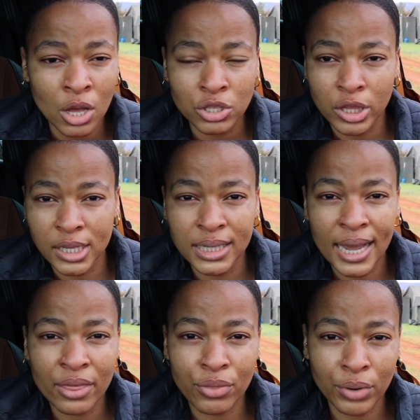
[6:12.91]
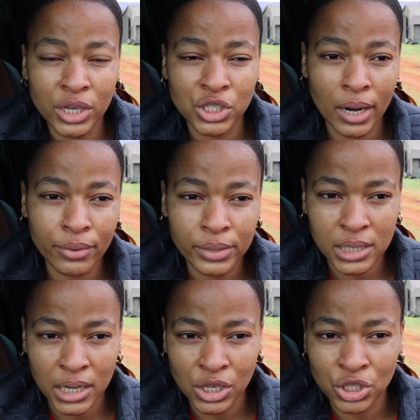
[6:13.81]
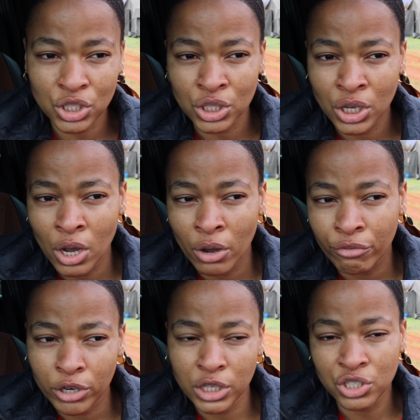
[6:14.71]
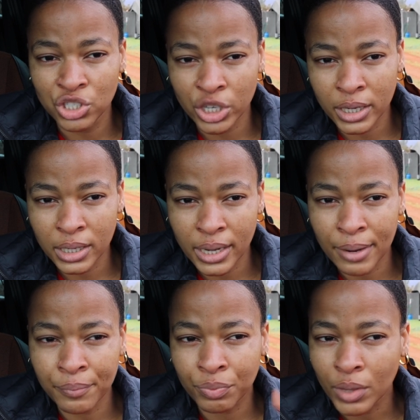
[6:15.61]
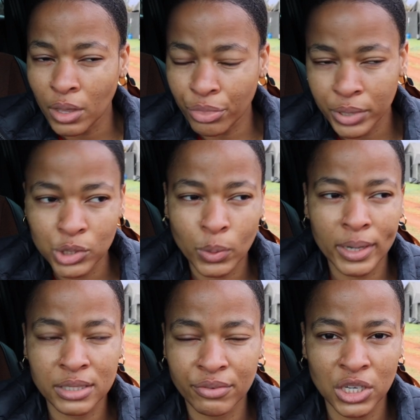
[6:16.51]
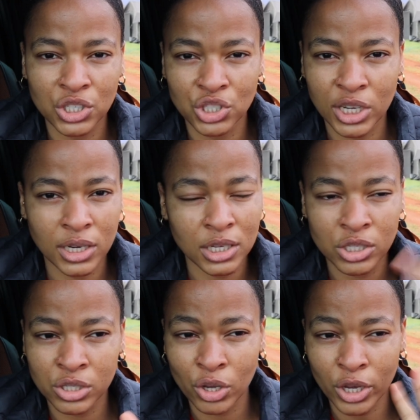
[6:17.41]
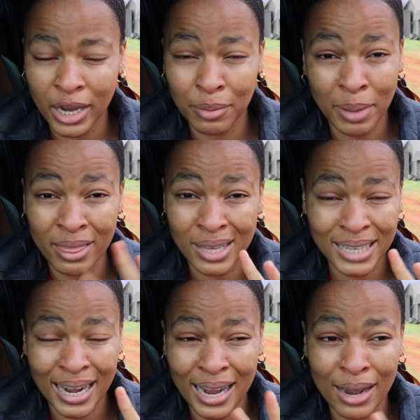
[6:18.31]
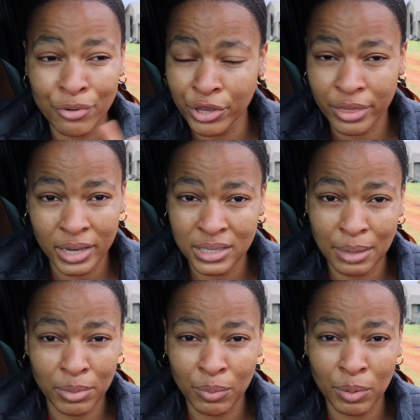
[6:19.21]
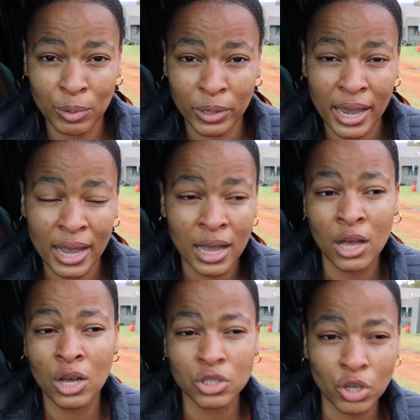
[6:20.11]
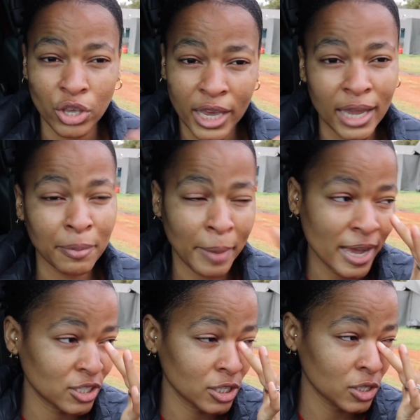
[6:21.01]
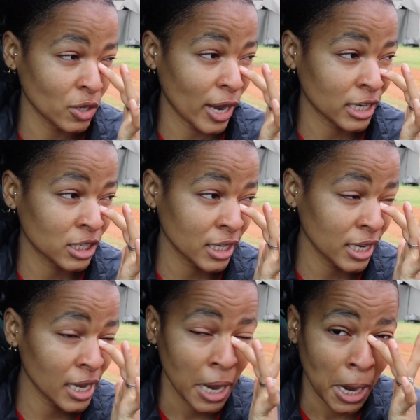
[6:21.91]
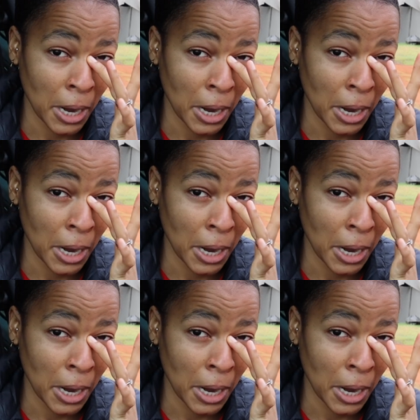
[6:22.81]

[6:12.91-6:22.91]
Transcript: So there's like 3 showers each for each gender, 3 toilets for each gender. So you can, and there's like 130 something people here. So you can imagine. So actually,